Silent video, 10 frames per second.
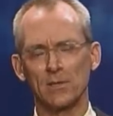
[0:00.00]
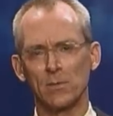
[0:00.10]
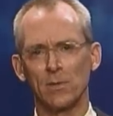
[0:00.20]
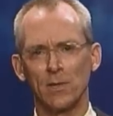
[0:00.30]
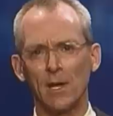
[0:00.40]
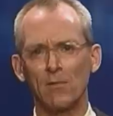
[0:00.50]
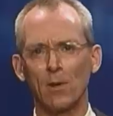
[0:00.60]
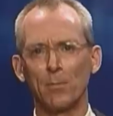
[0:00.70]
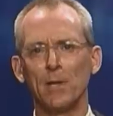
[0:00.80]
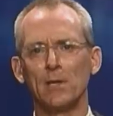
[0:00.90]
We can have our
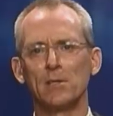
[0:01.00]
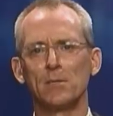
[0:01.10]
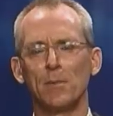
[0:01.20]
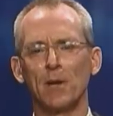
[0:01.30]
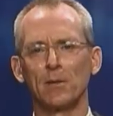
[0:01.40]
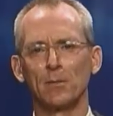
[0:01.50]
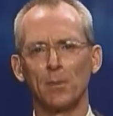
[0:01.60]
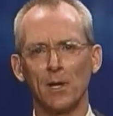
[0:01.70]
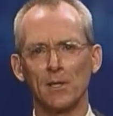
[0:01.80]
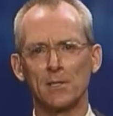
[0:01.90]
opinions about the
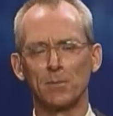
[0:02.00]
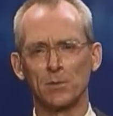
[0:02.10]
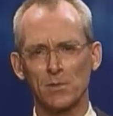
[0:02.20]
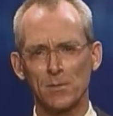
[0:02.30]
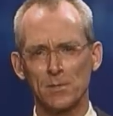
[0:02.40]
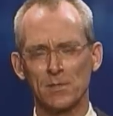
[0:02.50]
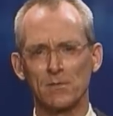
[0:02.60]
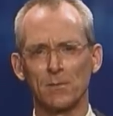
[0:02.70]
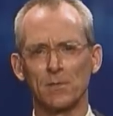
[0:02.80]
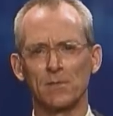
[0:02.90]
policy prescriptions
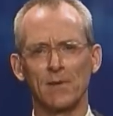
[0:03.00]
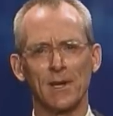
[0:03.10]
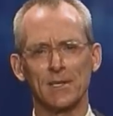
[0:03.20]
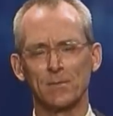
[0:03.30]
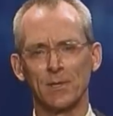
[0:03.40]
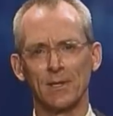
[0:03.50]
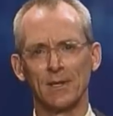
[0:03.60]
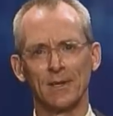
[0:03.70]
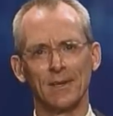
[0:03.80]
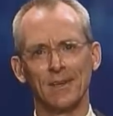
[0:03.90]
from those facts, but
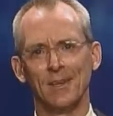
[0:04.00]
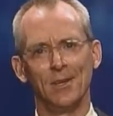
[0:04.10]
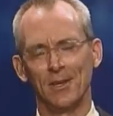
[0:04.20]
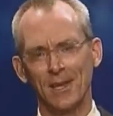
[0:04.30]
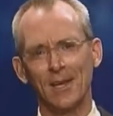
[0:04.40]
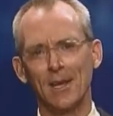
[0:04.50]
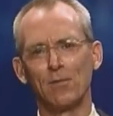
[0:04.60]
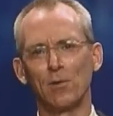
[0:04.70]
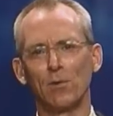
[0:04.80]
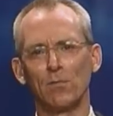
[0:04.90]
you can't have
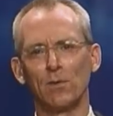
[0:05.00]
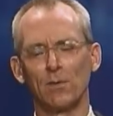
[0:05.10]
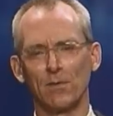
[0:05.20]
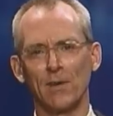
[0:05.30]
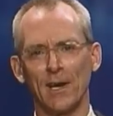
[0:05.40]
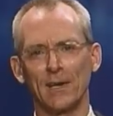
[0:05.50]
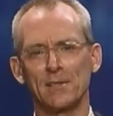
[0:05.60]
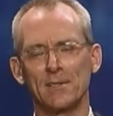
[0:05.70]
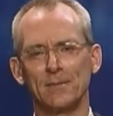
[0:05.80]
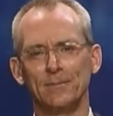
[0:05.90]
your own view of the facts.